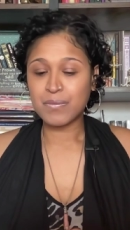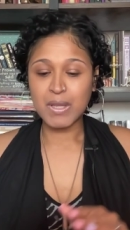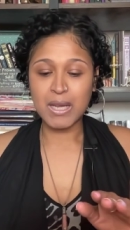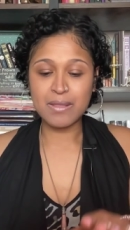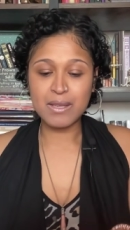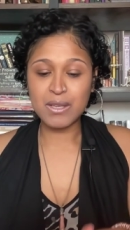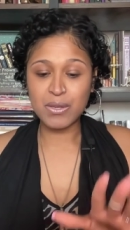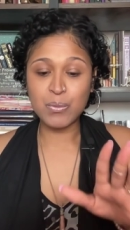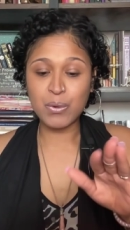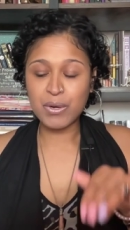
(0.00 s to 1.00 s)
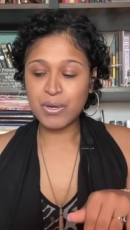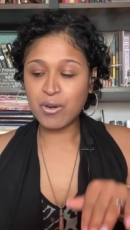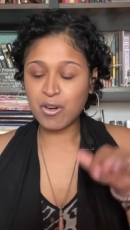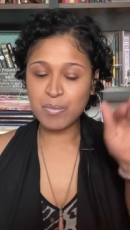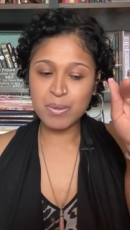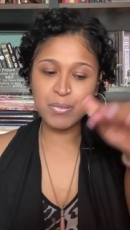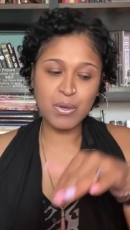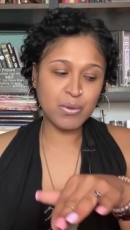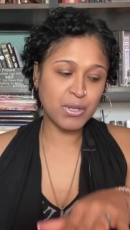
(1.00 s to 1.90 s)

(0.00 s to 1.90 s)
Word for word: I think you were in hermit mode.